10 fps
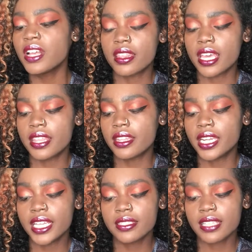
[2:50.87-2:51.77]
Then the
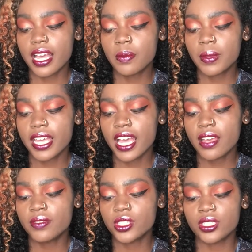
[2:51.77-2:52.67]
next app I
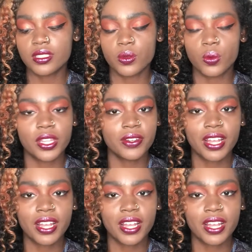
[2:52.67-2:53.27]
have is just the weather